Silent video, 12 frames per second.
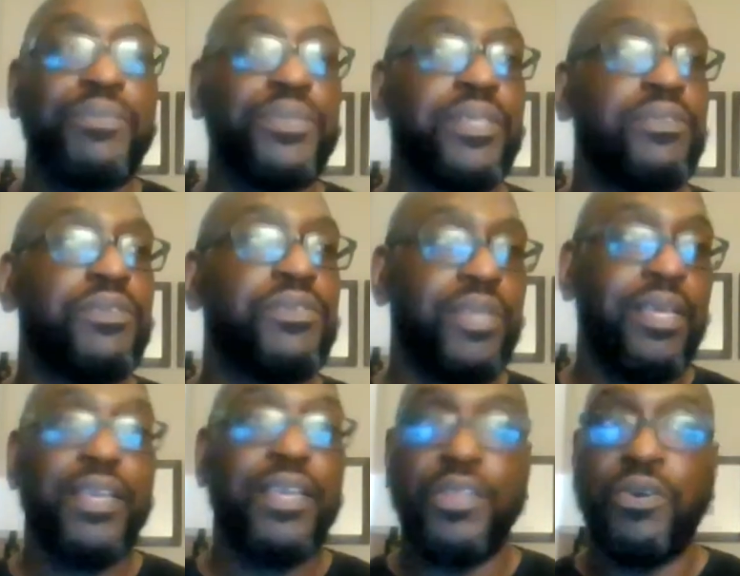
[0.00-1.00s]
But then there's
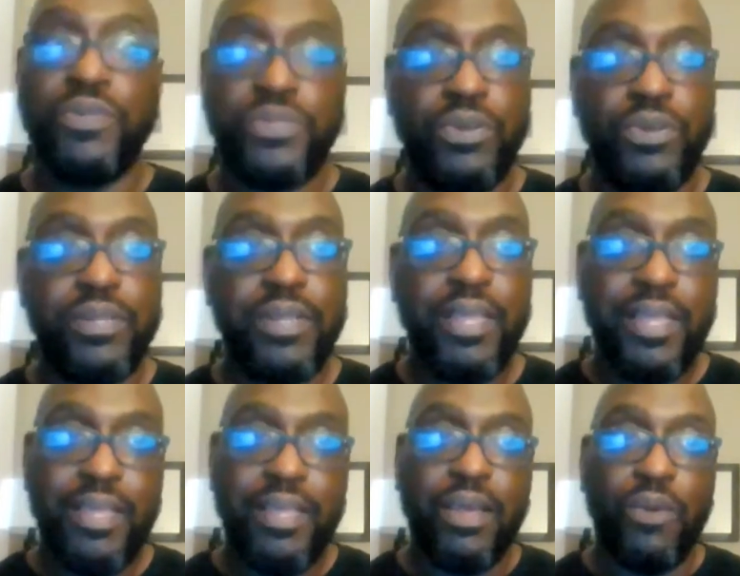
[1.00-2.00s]
a certain
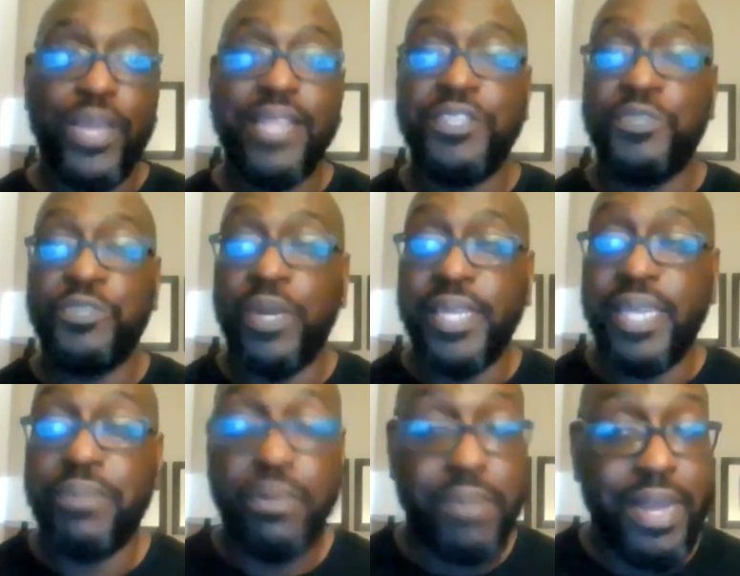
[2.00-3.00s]
rate that you want to
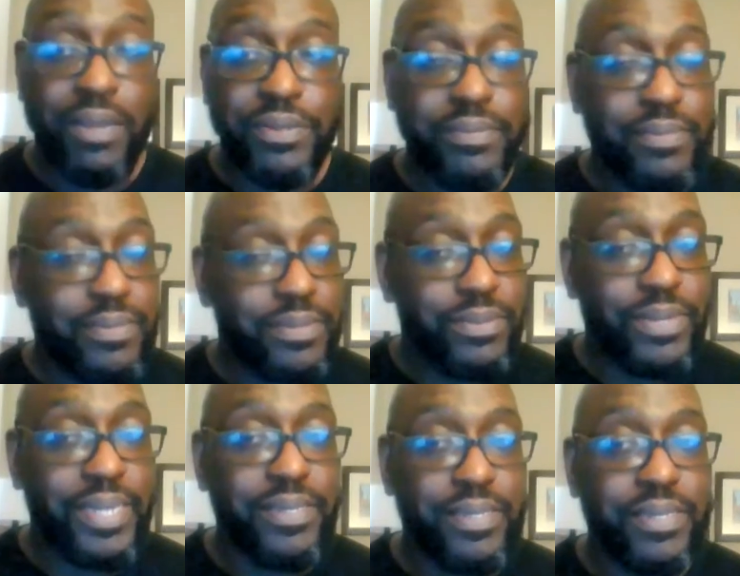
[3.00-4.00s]
get per mile,
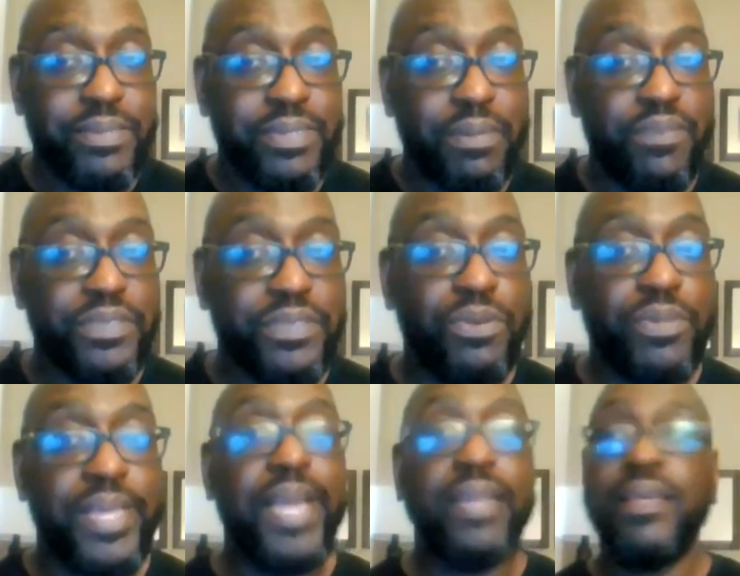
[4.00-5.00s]
right? Some of us know
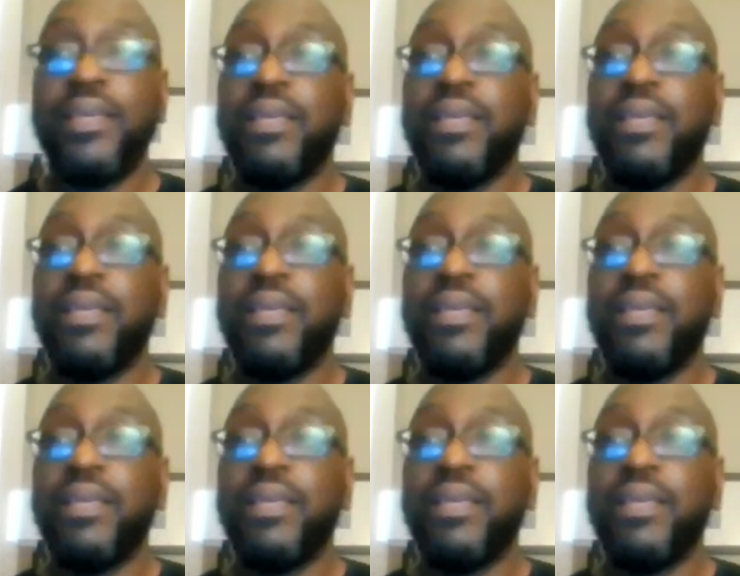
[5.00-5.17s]
that.